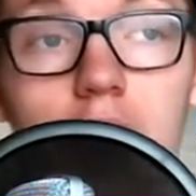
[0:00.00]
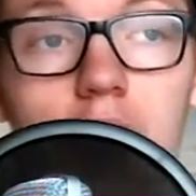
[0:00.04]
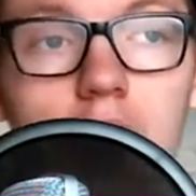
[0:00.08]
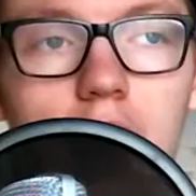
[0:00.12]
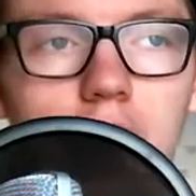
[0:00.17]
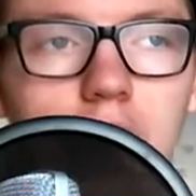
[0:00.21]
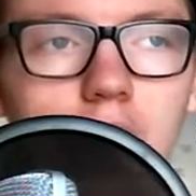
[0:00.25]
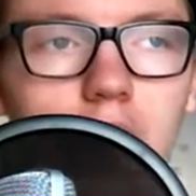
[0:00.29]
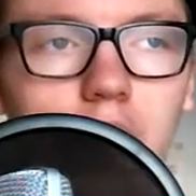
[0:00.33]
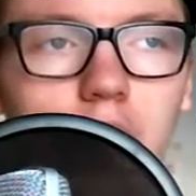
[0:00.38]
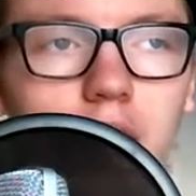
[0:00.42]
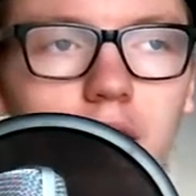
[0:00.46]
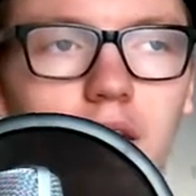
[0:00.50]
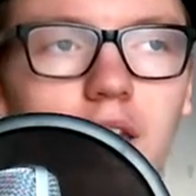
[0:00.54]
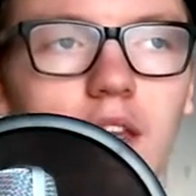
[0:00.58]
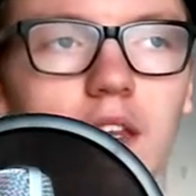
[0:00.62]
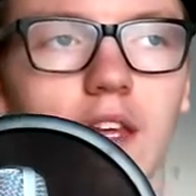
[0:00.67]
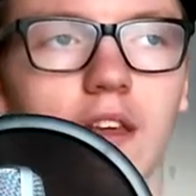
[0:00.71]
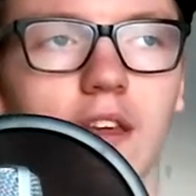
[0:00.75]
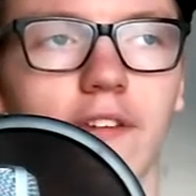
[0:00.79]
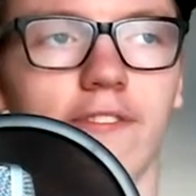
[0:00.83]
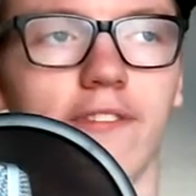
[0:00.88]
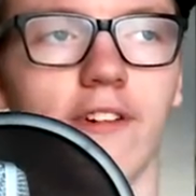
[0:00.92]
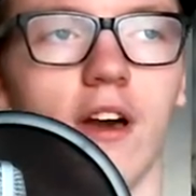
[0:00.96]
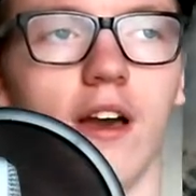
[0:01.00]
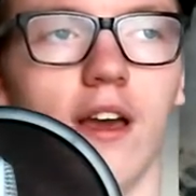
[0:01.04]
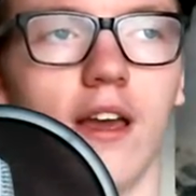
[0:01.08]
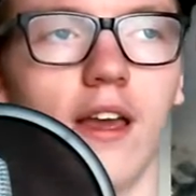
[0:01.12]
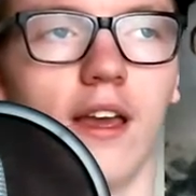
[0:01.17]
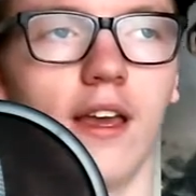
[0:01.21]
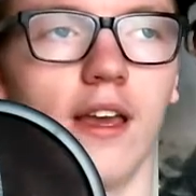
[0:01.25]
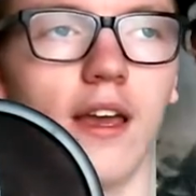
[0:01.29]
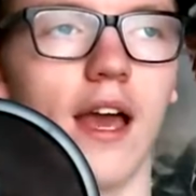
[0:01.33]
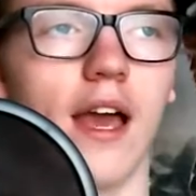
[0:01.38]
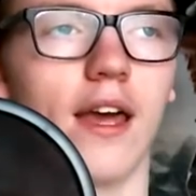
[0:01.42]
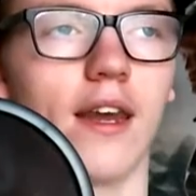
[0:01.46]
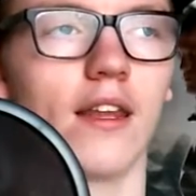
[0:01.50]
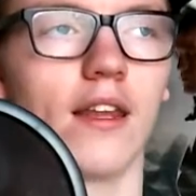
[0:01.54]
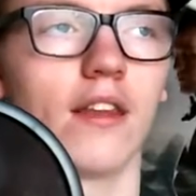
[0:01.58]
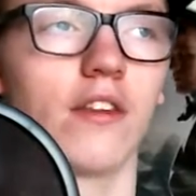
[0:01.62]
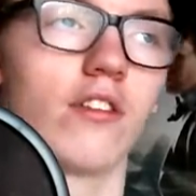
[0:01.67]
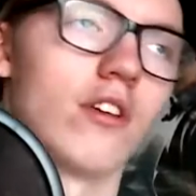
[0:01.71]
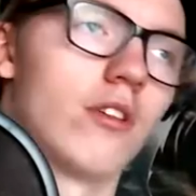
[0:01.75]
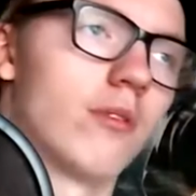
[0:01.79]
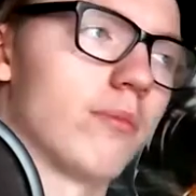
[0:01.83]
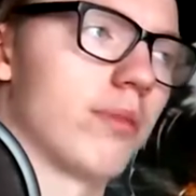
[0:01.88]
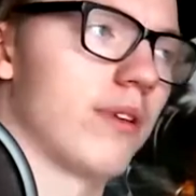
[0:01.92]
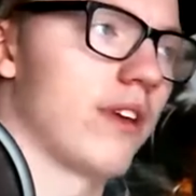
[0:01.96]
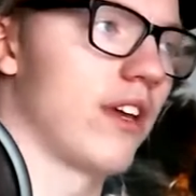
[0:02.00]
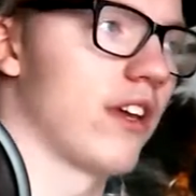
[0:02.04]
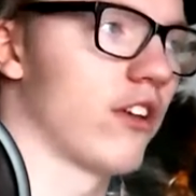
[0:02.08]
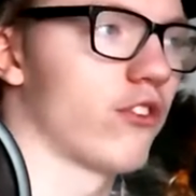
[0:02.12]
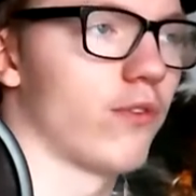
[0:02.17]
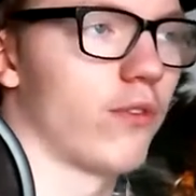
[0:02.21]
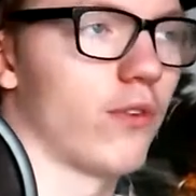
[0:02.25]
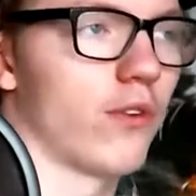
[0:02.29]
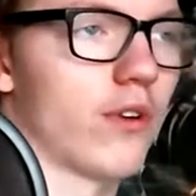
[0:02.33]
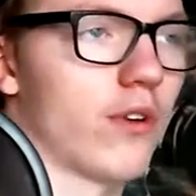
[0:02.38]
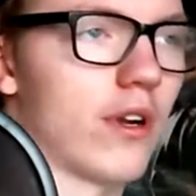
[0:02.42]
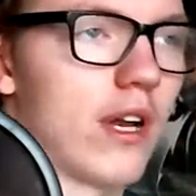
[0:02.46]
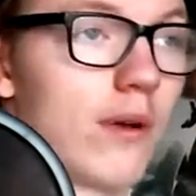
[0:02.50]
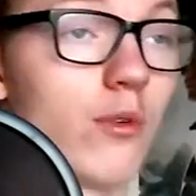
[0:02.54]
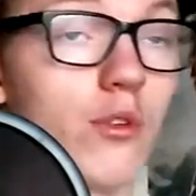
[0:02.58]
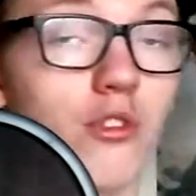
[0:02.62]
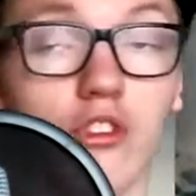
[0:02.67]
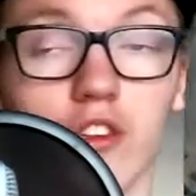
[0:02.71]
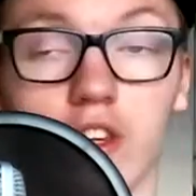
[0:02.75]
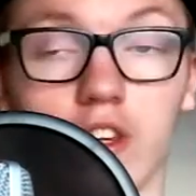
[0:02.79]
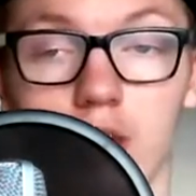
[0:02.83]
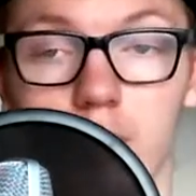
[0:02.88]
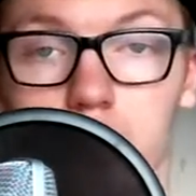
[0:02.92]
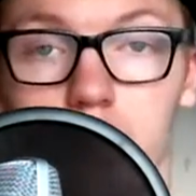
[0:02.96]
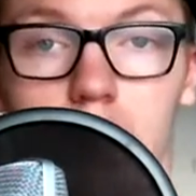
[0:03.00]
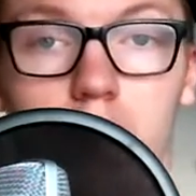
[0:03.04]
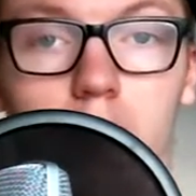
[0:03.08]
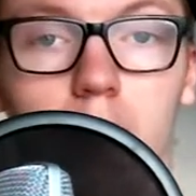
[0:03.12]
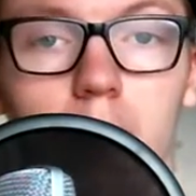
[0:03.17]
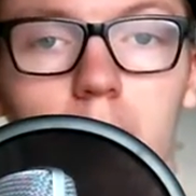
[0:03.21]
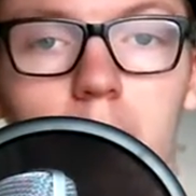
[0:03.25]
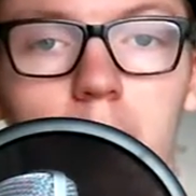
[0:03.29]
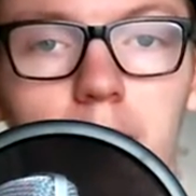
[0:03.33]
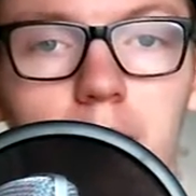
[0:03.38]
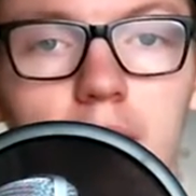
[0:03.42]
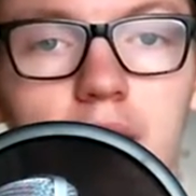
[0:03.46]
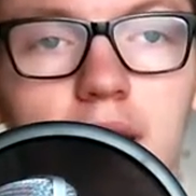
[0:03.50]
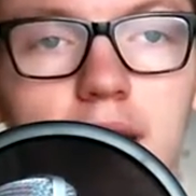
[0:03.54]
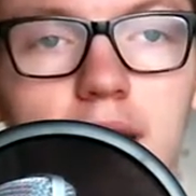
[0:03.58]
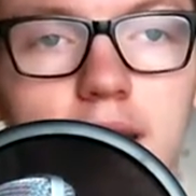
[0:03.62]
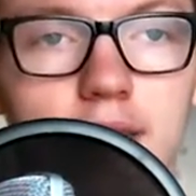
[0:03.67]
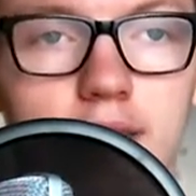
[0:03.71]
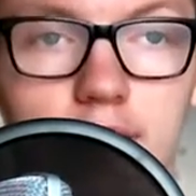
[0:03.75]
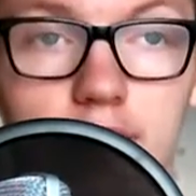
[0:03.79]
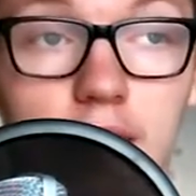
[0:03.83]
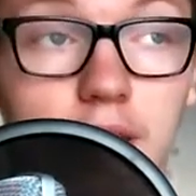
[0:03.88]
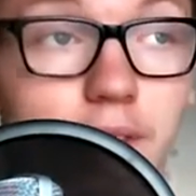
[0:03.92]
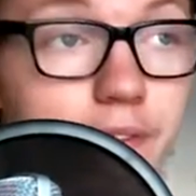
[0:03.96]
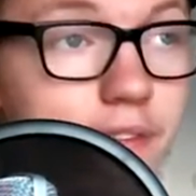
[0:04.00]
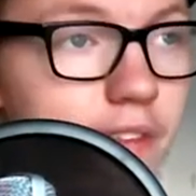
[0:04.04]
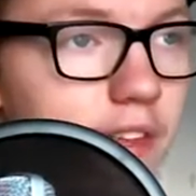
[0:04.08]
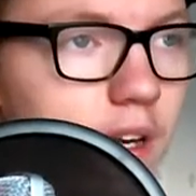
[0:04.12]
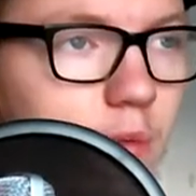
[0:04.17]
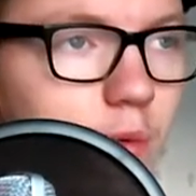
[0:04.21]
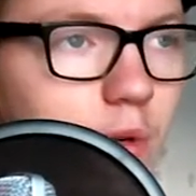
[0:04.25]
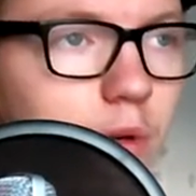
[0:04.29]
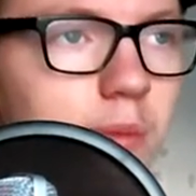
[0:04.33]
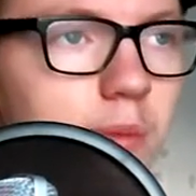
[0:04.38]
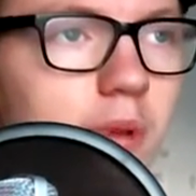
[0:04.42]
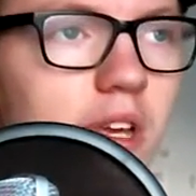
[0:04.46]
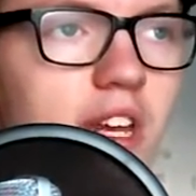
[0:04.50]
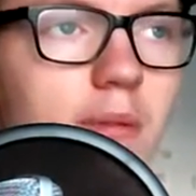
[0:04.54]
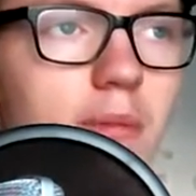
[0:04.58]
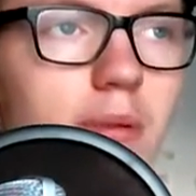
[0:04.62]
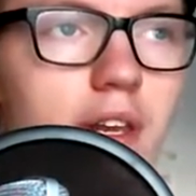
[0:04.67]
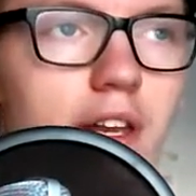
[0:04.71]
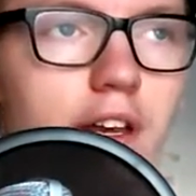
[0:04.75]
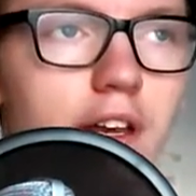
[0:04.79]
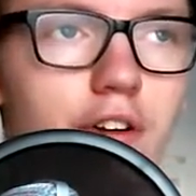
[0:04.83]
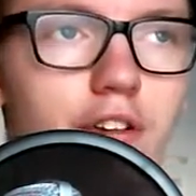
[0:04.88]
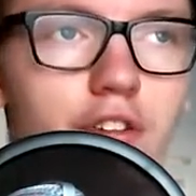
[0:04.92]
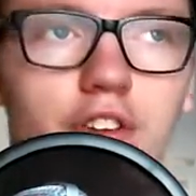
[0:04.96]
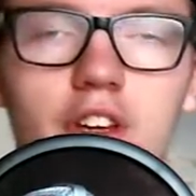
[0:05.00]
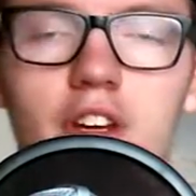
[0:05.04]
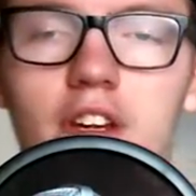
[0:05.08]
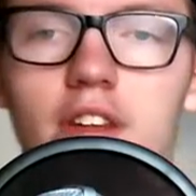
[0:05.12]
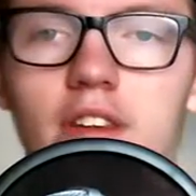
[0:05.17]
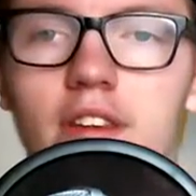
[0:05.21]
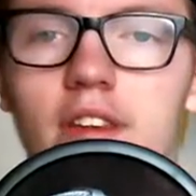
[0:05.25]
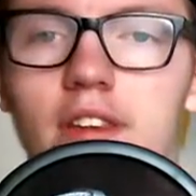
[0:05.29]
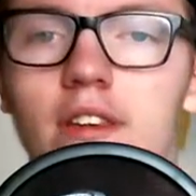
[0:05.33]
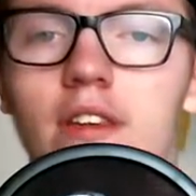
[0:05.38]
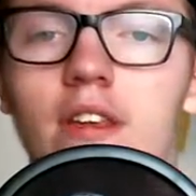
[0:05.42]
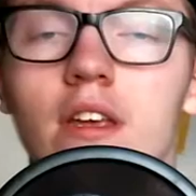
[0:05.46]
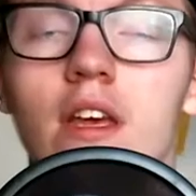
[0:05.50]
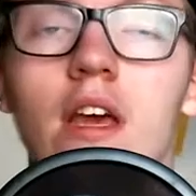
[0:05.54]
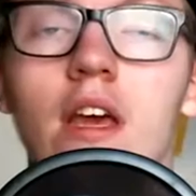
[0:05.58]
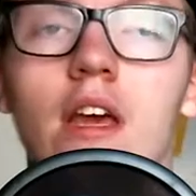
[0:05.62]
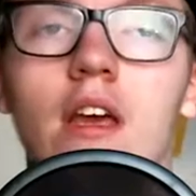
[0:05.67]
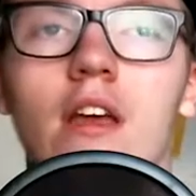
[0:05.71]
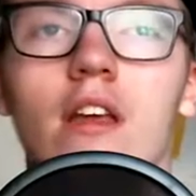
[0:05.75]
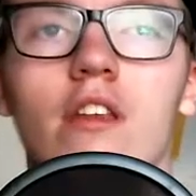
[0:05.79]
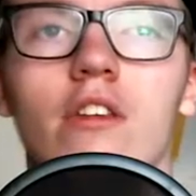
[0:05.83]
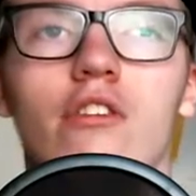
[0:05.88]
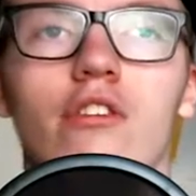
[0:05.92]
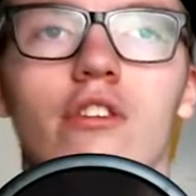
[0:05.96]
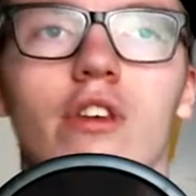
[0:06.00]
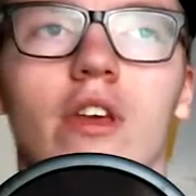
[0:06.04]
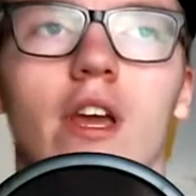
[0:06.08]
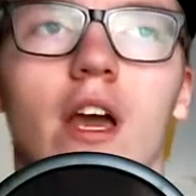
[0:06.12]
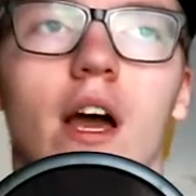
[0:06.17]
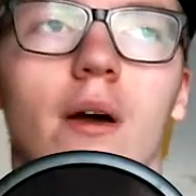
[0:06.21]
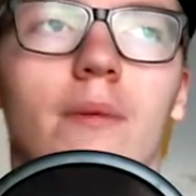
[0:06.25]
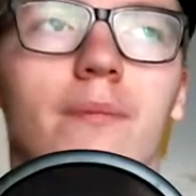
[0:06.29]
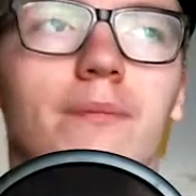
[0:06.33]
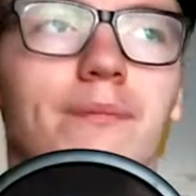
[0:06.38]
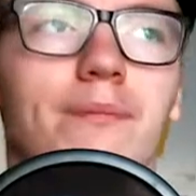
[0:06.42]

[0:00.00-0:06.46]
And if I had it on PS4, I would still probably play it, if there would be any players in it. So yeah.